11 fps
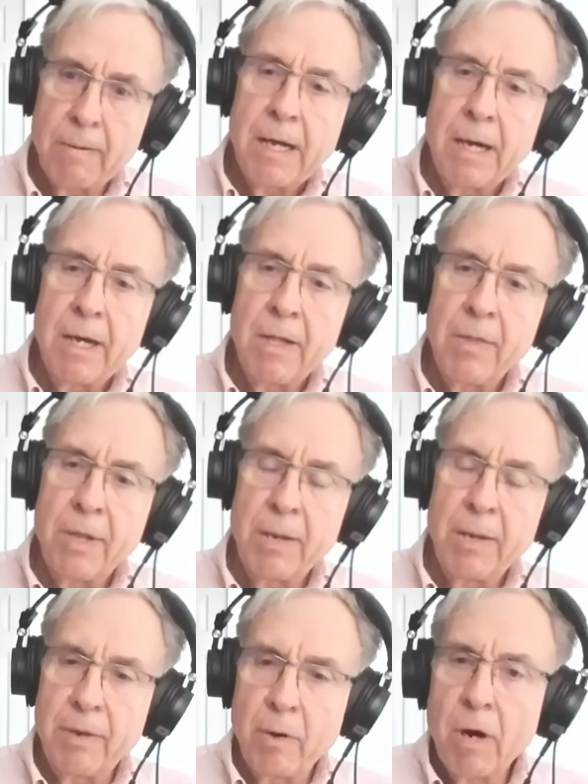uh,
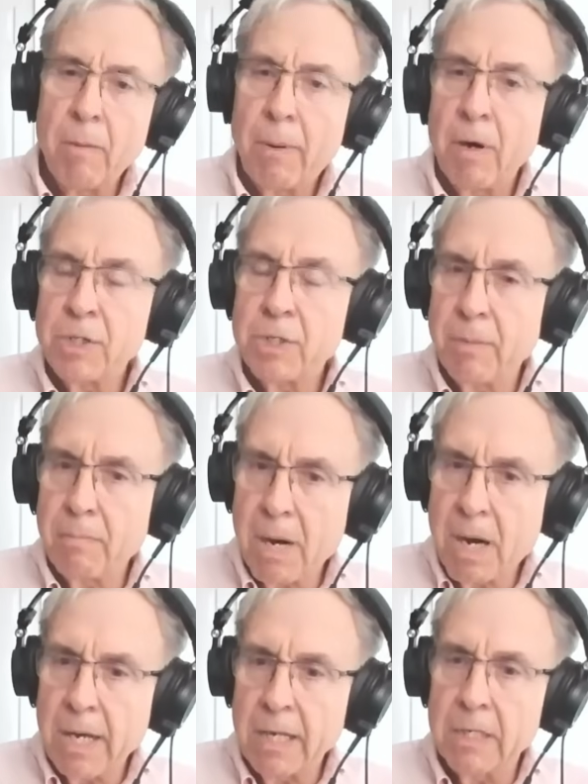and there are parts of the
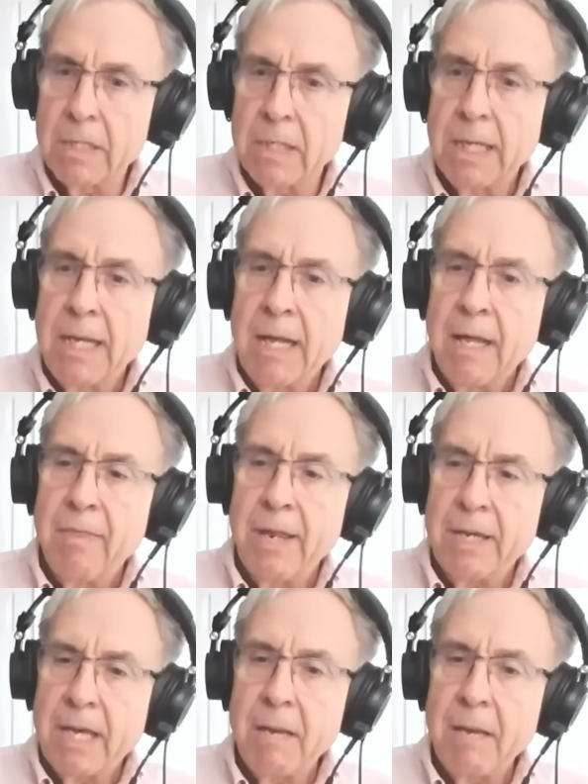mind
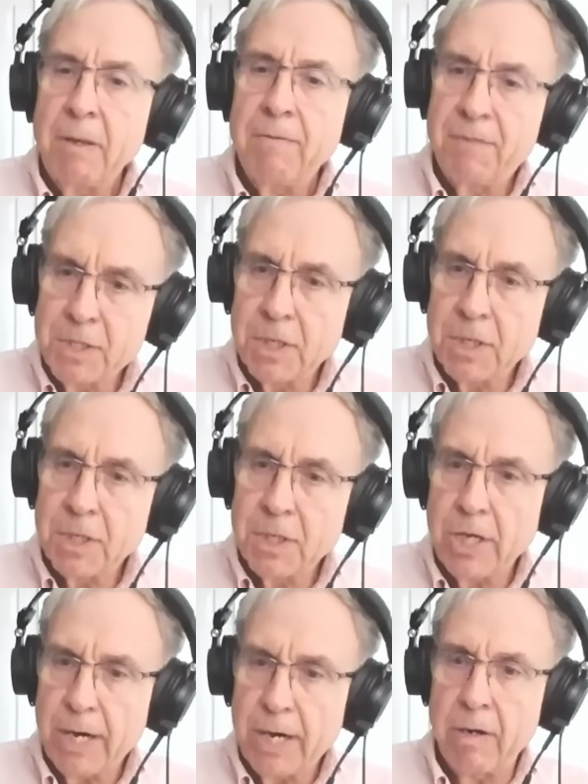that can be physically
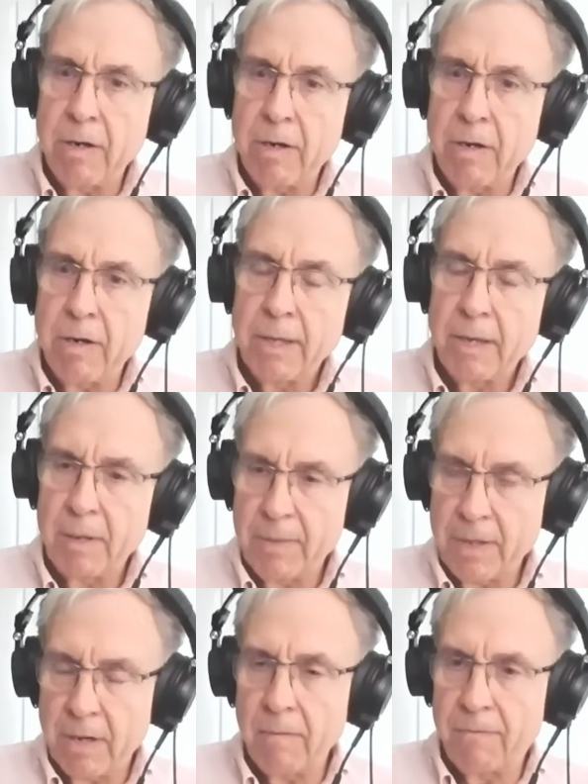shared, that,
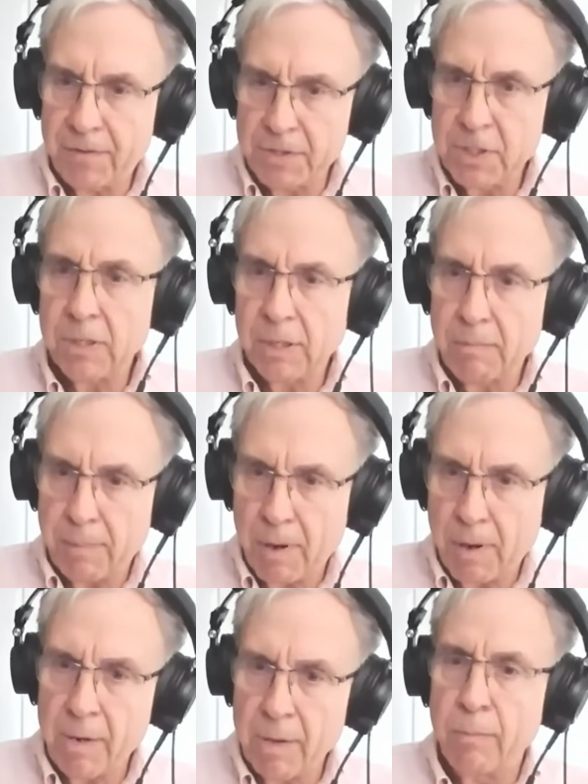that are physically
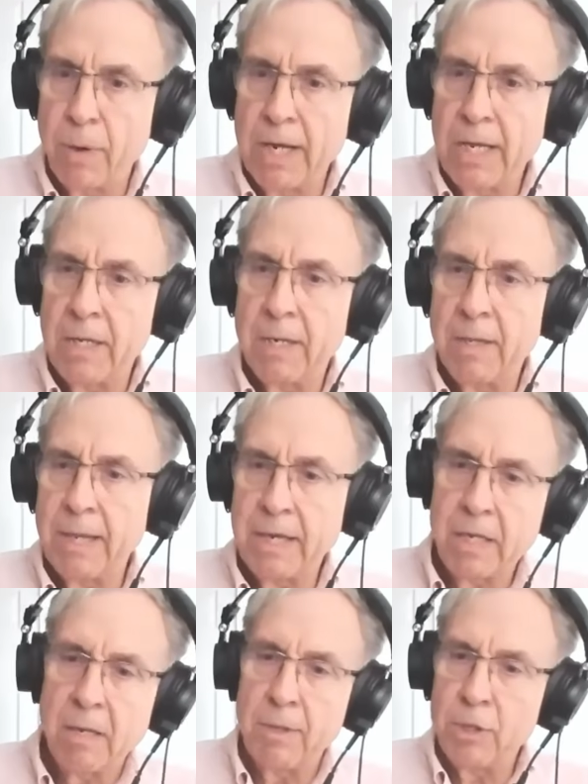part of the brain
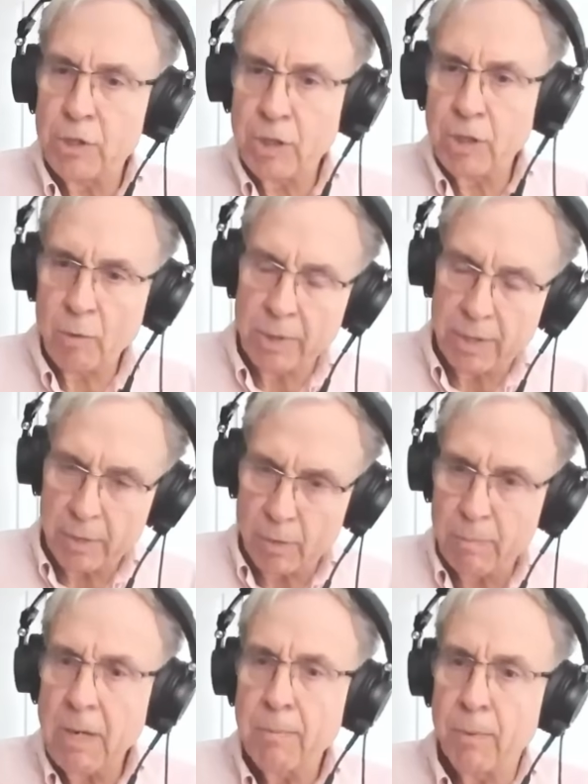that can be shared with
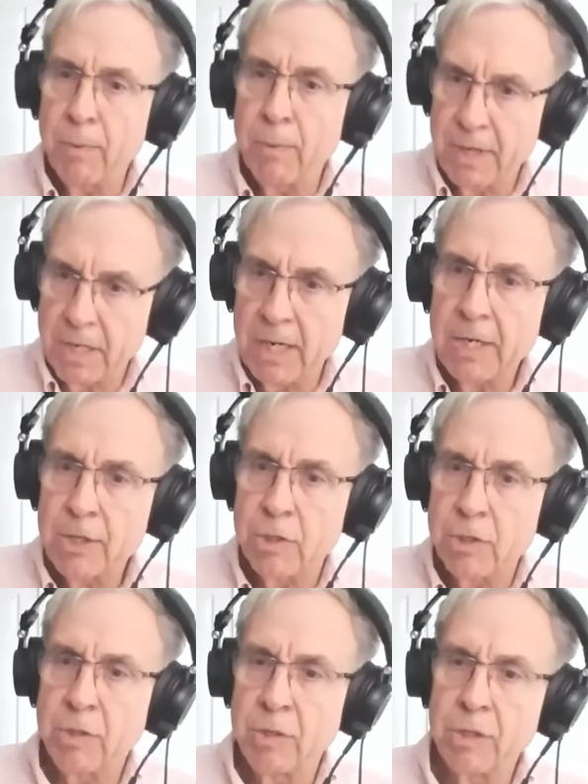other people if the
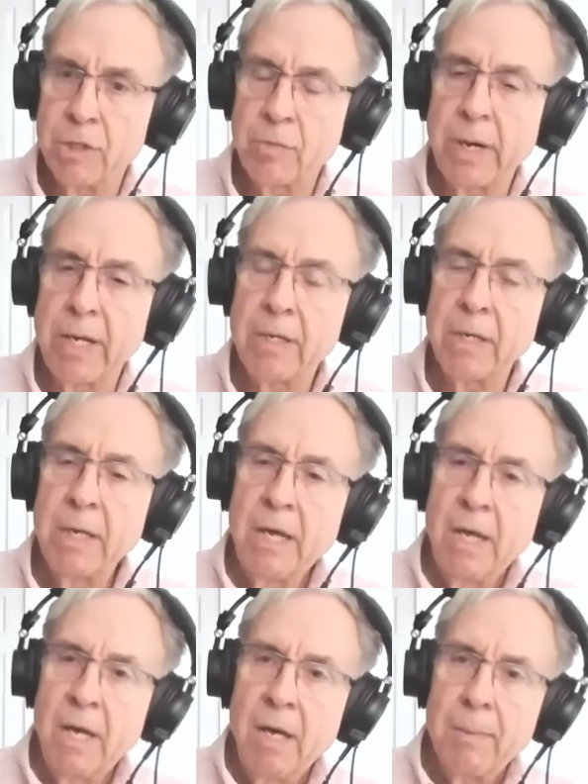connections are just right.
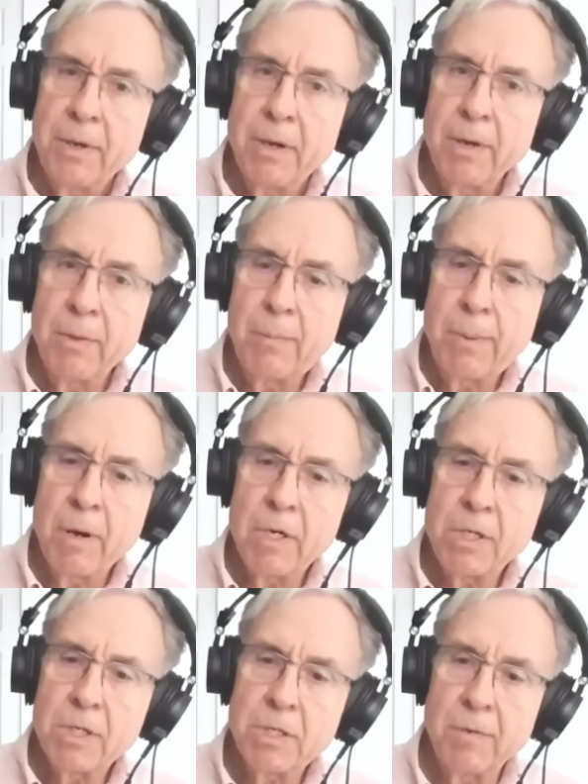But there are other
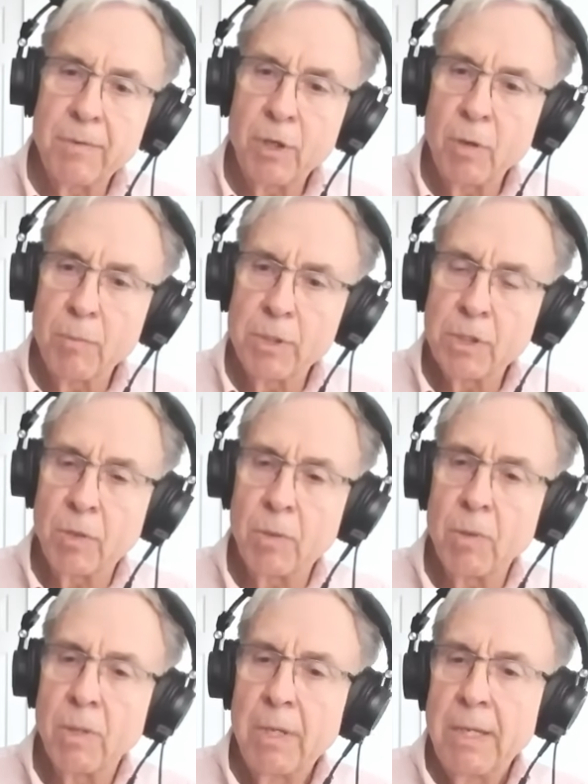parts of the human
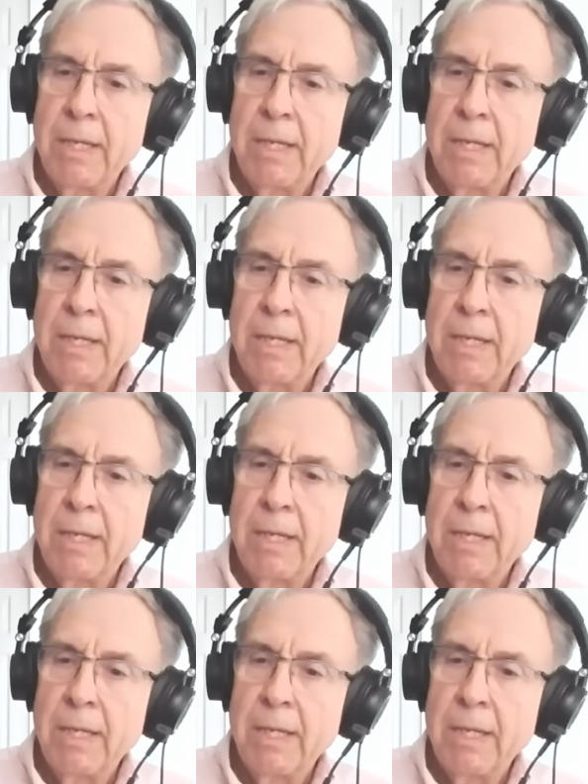soul